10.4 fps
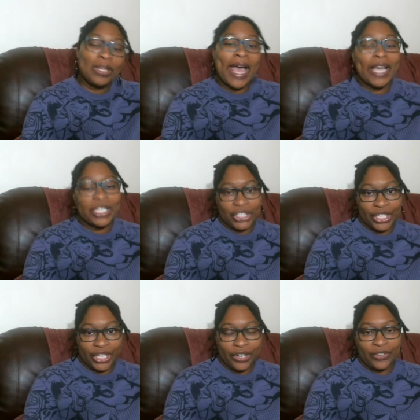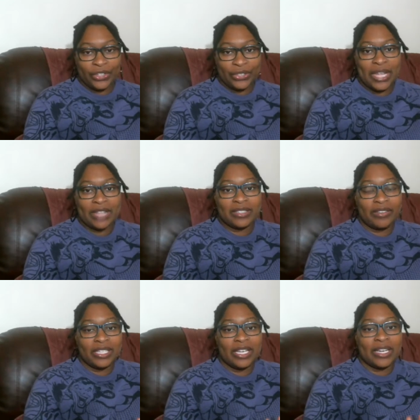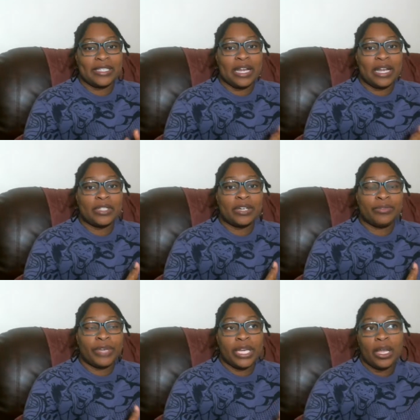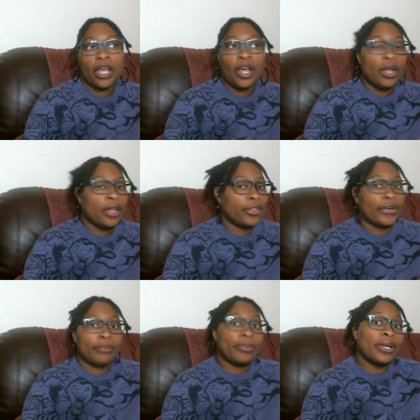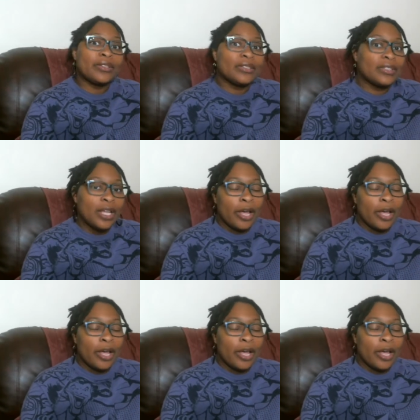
last year for two thousand seventeen, I said I was going to read thirty books.